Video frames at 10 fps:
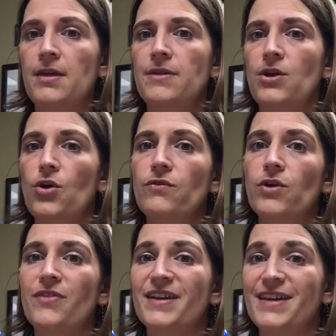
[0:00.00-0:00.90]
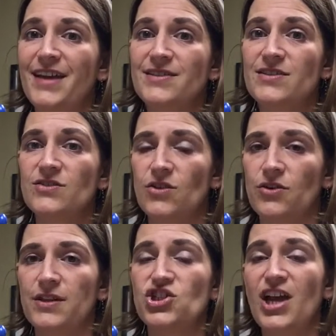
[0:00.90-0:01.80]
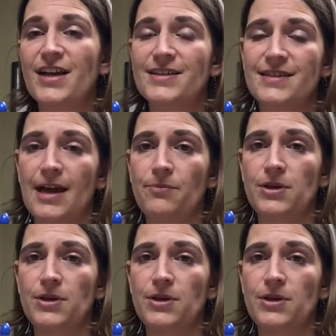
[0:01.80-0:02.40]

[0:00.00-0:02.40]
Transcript: then over on the guess or the check step,